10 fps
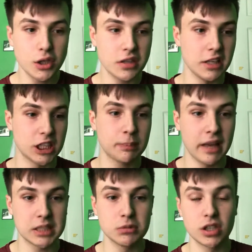you didn't
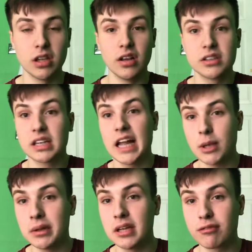expect him to get
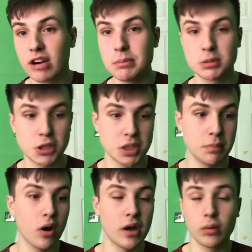anywhere near the frame, especially
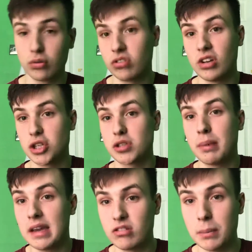behind horses such as
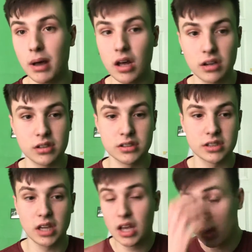Paisley Park,
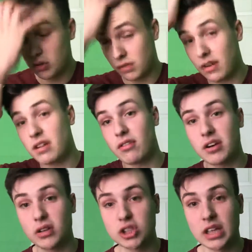and who's a very,
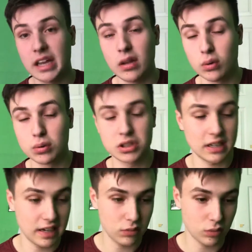very good staying horse,
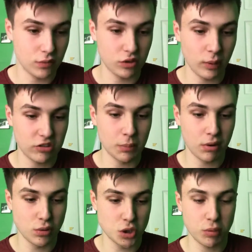and obviously West
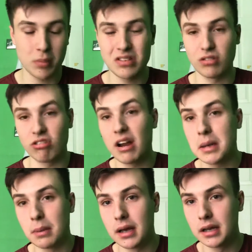Approach, who probably isn't
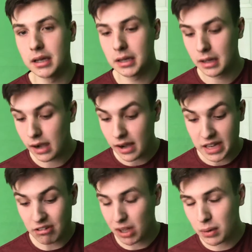great, but
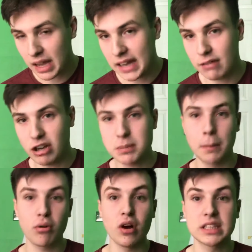he ran okay in that race.
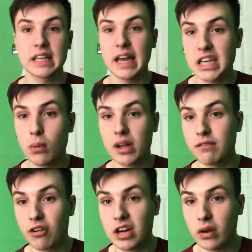But prior to that, he won
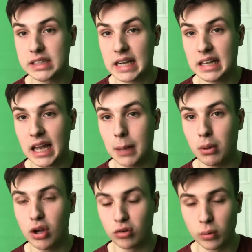a very nice
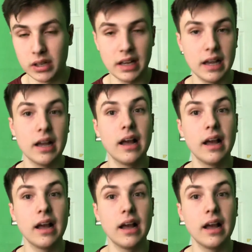handicap hurdle at